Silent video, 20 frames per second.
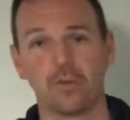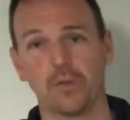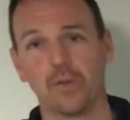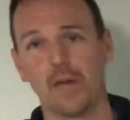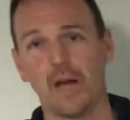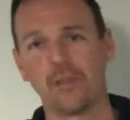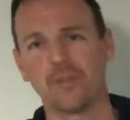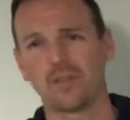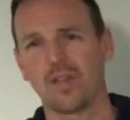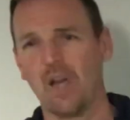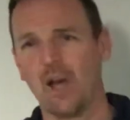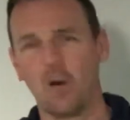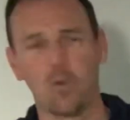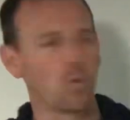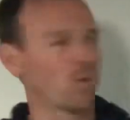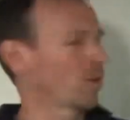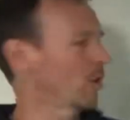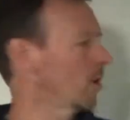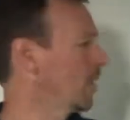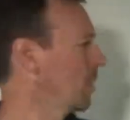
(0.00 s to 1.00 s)
But that's how
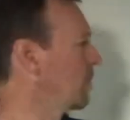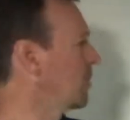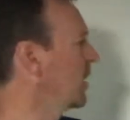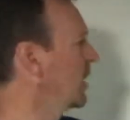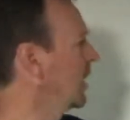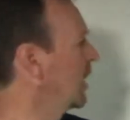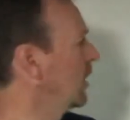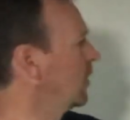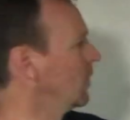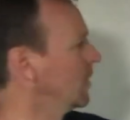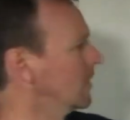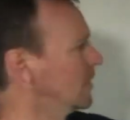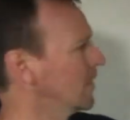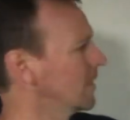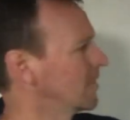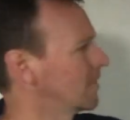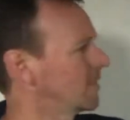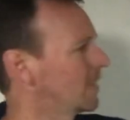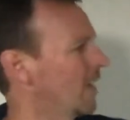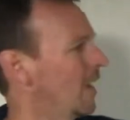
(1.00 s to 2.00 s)
we're going to play with
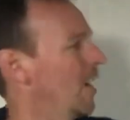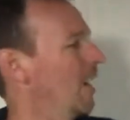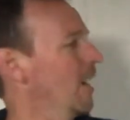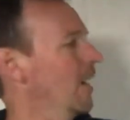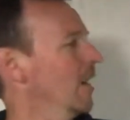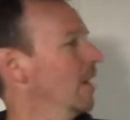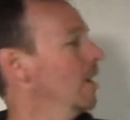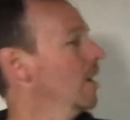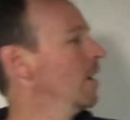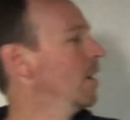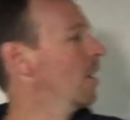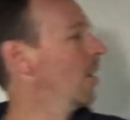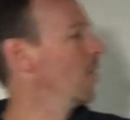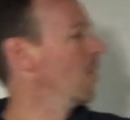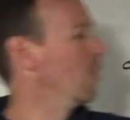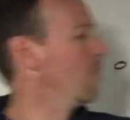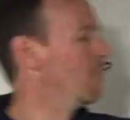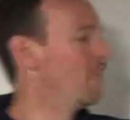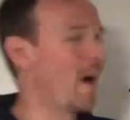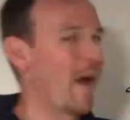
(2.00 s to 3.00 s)
this guy on
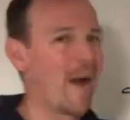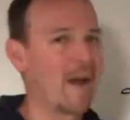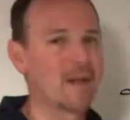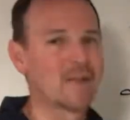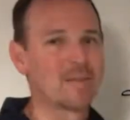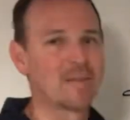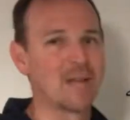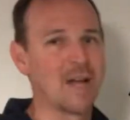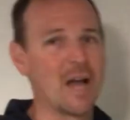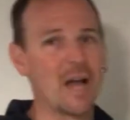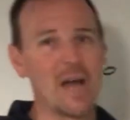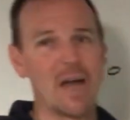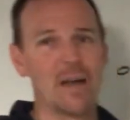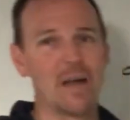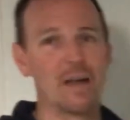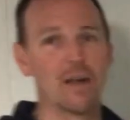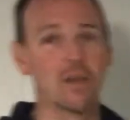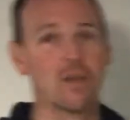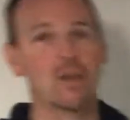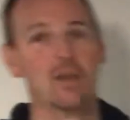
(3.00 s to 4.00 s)
the
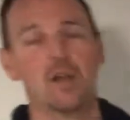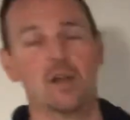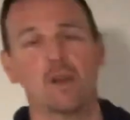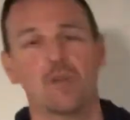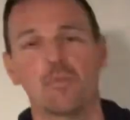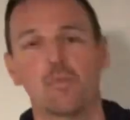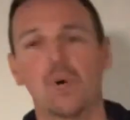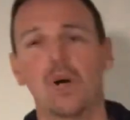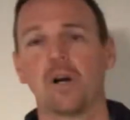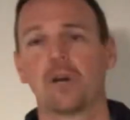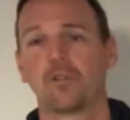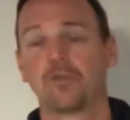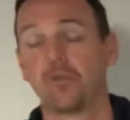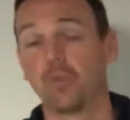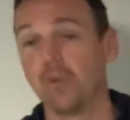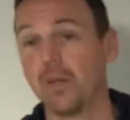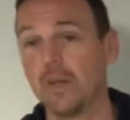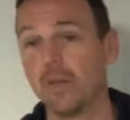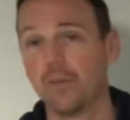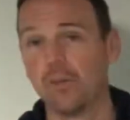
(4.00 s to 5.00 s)
backside of Buck
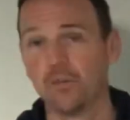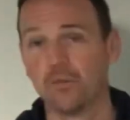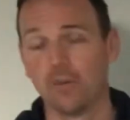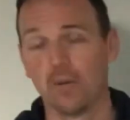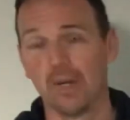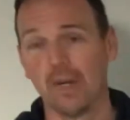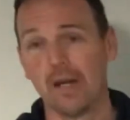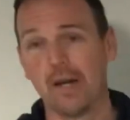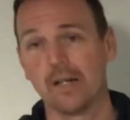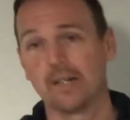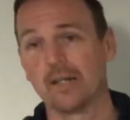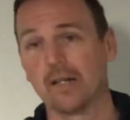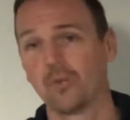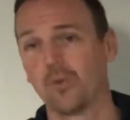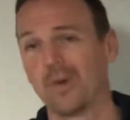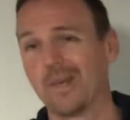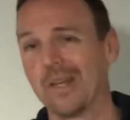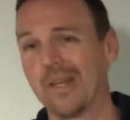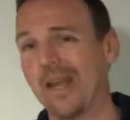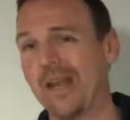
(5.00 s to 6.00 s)
Sweep. And so a lot of times
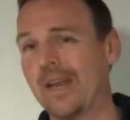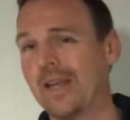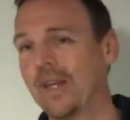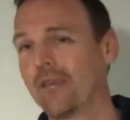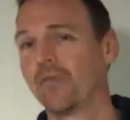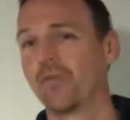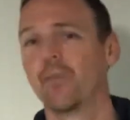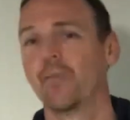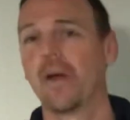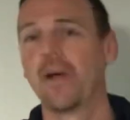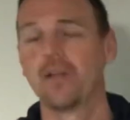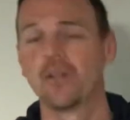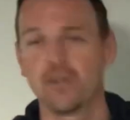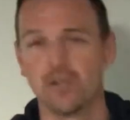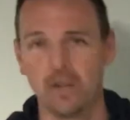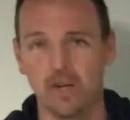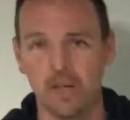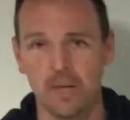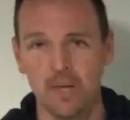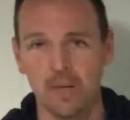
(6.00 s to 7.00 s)
we're gaining
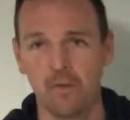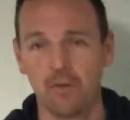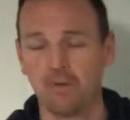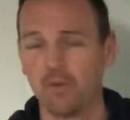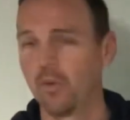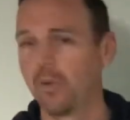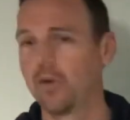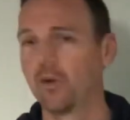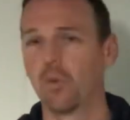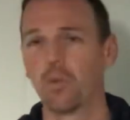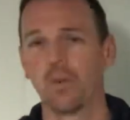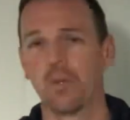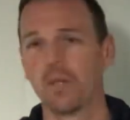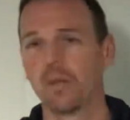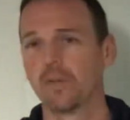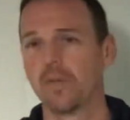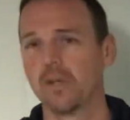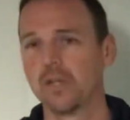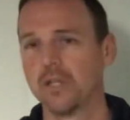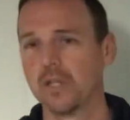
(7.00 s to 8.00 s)
information on him, even though we don't really
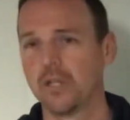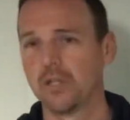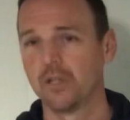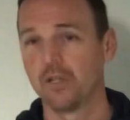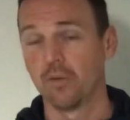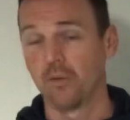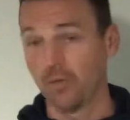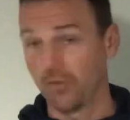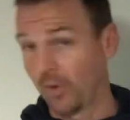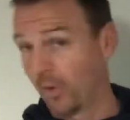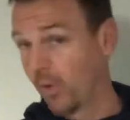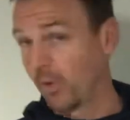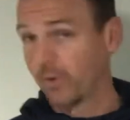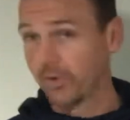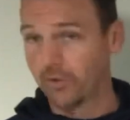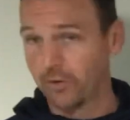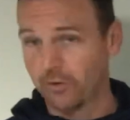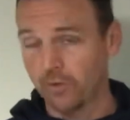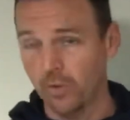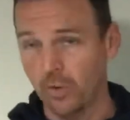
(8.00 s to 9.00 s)
have an intention of throwing
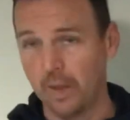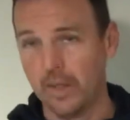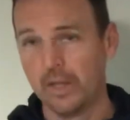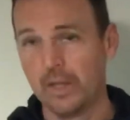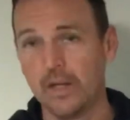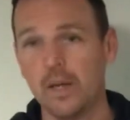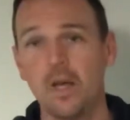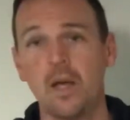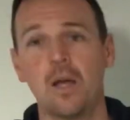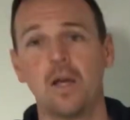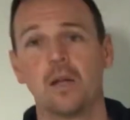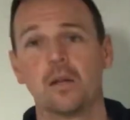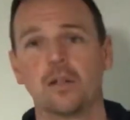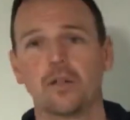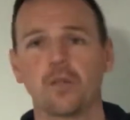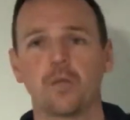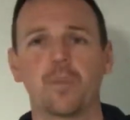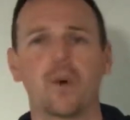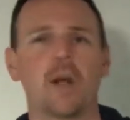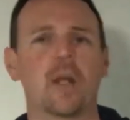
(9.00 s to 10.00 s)
the screen,
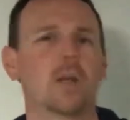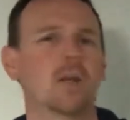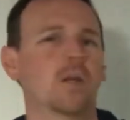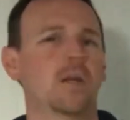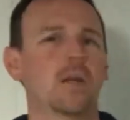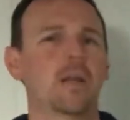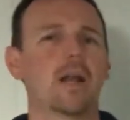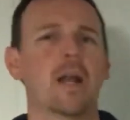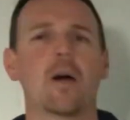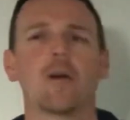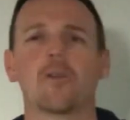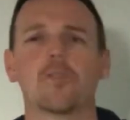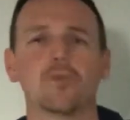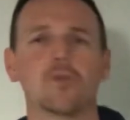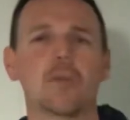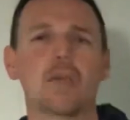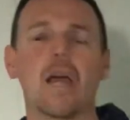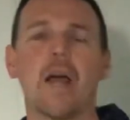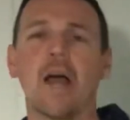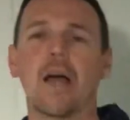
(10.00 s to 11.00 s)
just by looking at how he's
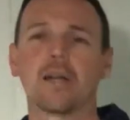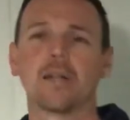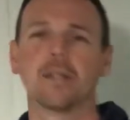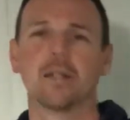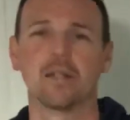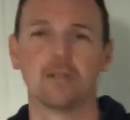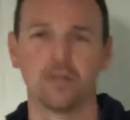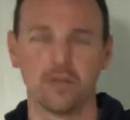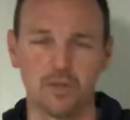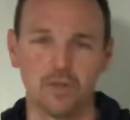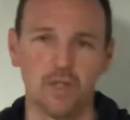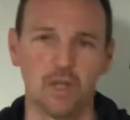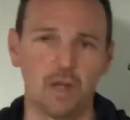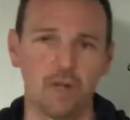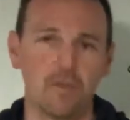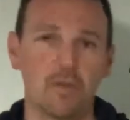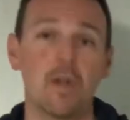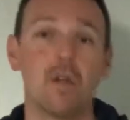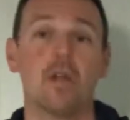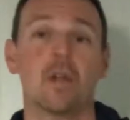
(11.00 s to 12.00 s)
reacting to
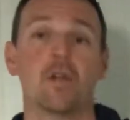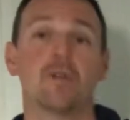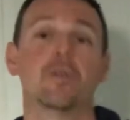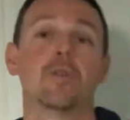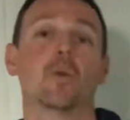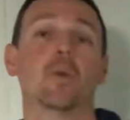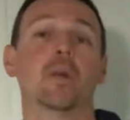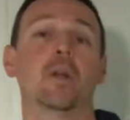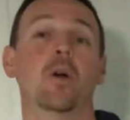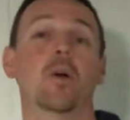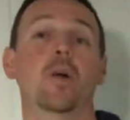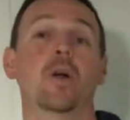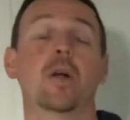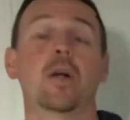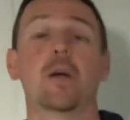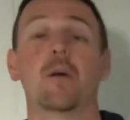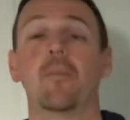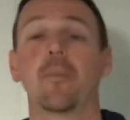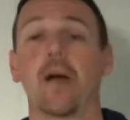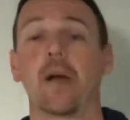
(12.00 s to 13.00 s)
stuff. So we know we can
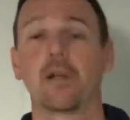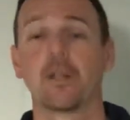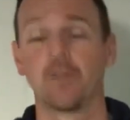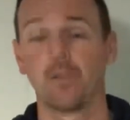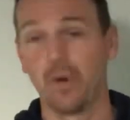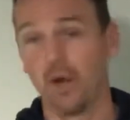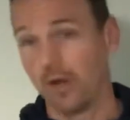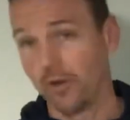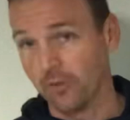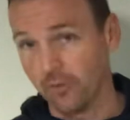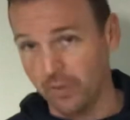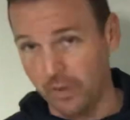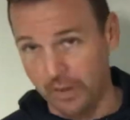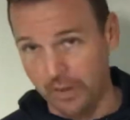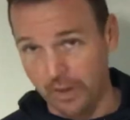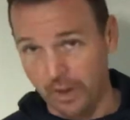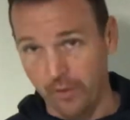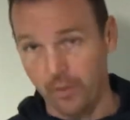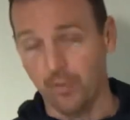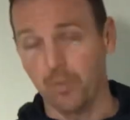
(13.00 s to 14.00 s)
come back to possibly
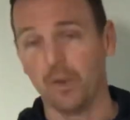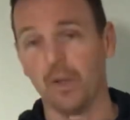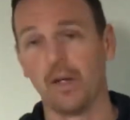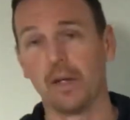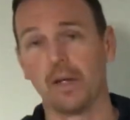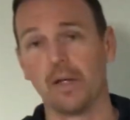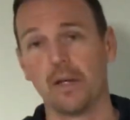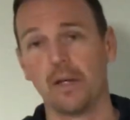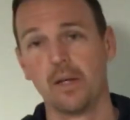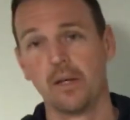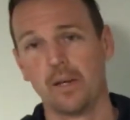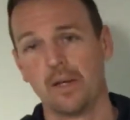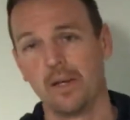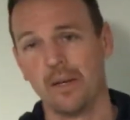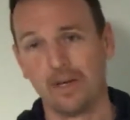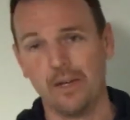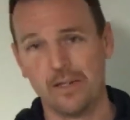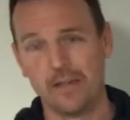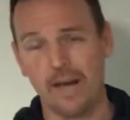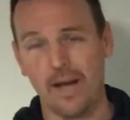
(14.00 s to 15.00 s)
another play
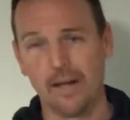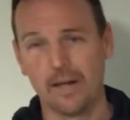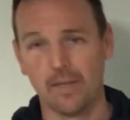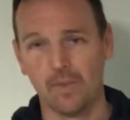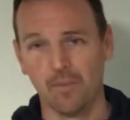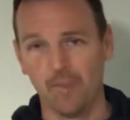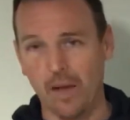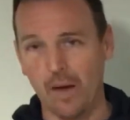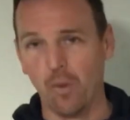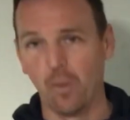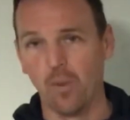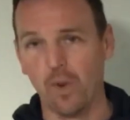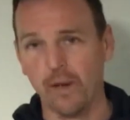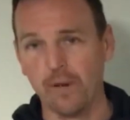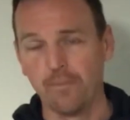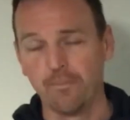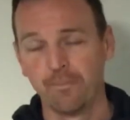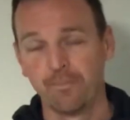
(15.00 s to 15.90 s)
and attack him that way.